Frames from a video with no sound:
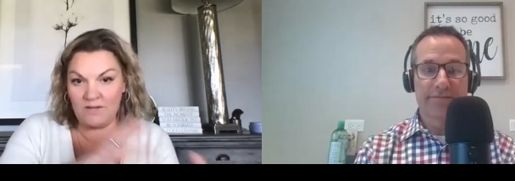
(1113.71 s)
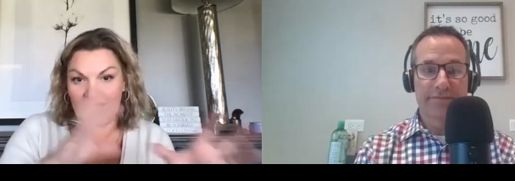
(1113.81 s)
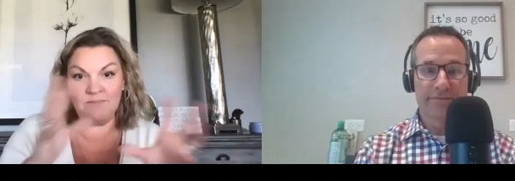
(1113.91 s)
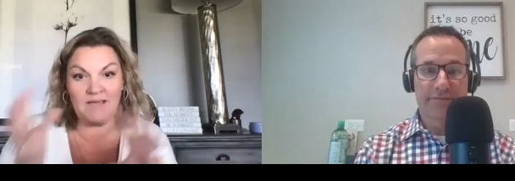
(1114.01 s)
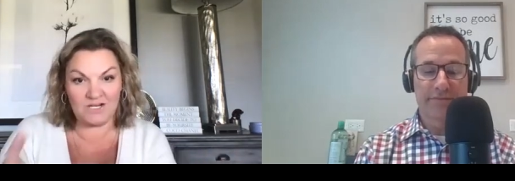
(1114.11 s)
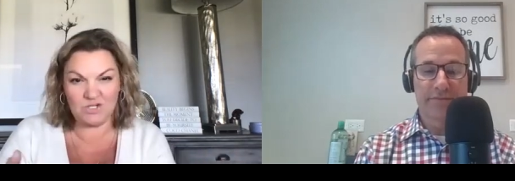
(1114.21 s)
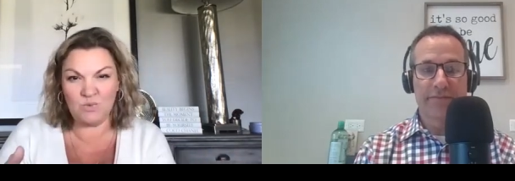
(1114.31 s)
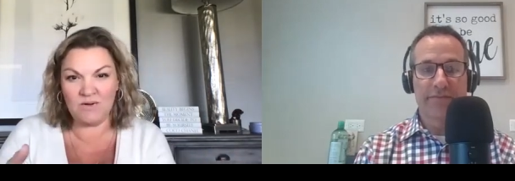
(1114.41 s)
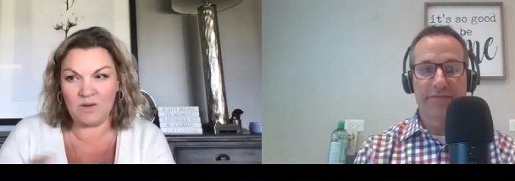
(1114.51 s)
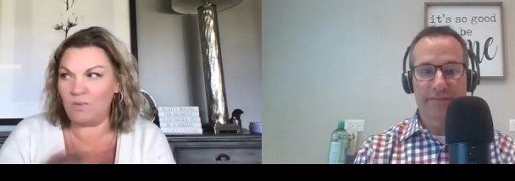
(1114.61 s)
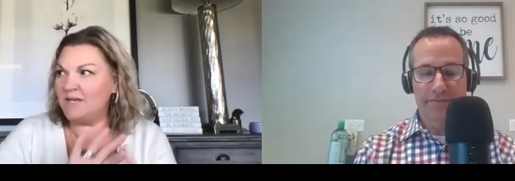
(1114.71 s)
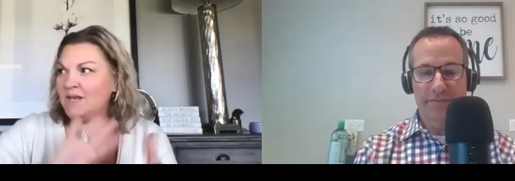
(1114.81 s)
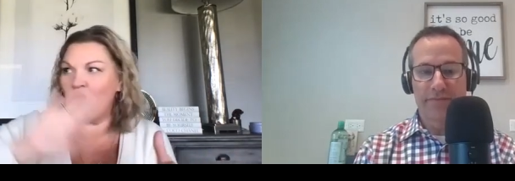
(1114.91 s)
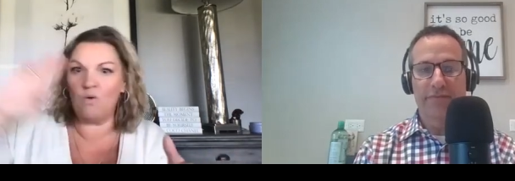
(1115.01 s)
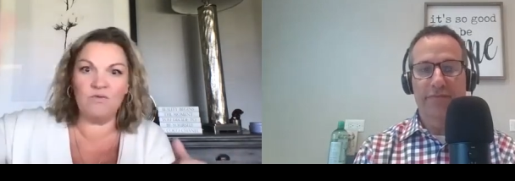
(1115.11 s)
Speaker 1: and make sure that we
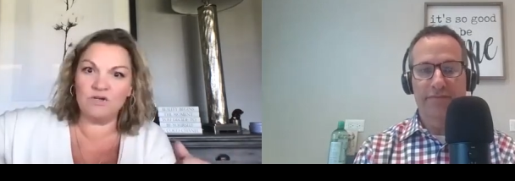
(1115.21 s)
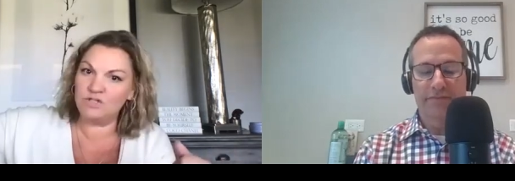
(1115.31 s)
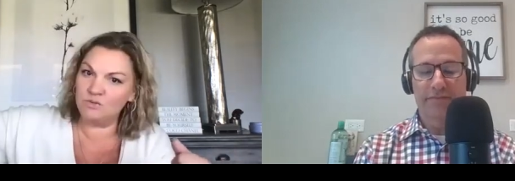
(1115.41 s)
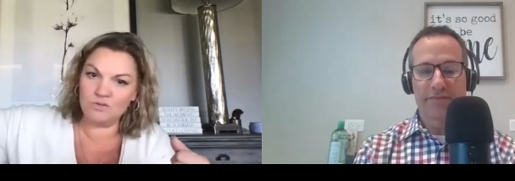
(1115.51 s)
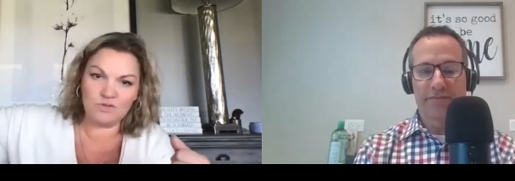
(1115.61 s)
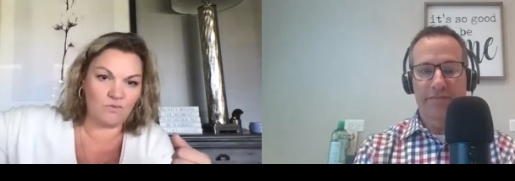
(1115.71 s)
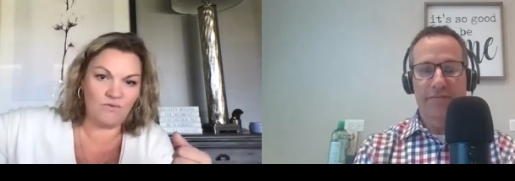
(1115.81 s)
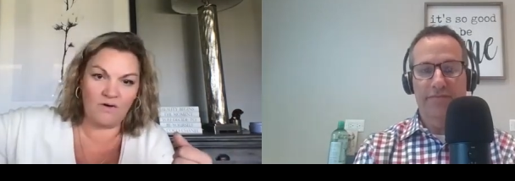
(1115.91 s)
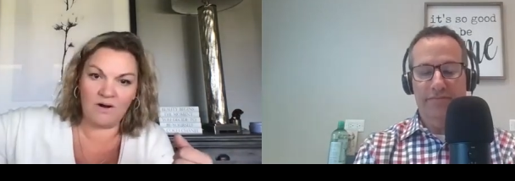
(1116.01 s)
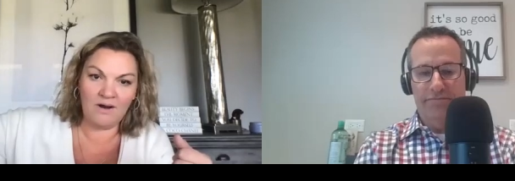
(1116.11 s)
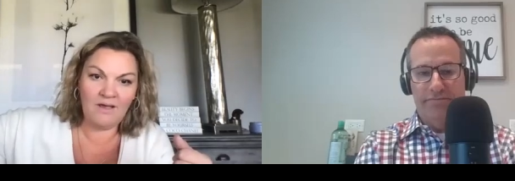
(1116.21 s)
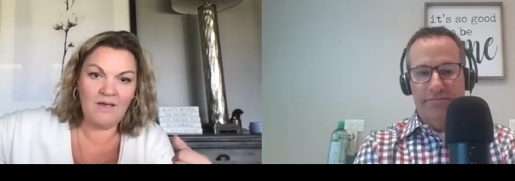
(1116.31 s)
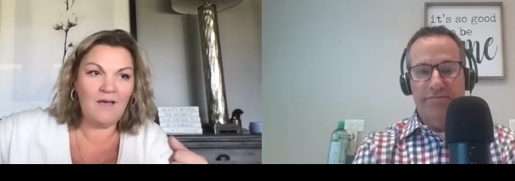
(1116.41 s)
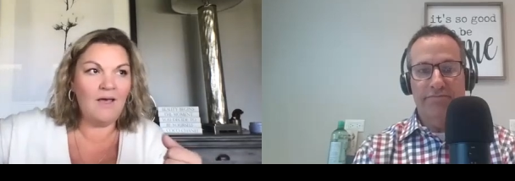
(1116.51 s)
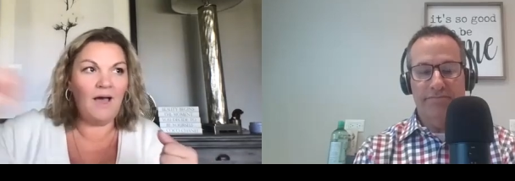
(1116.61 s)
didn't overshoot so far
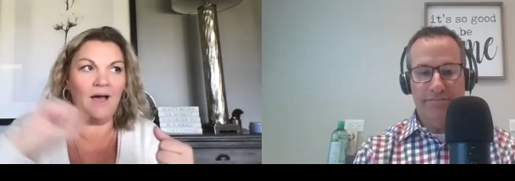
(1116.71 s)
mm-hmm.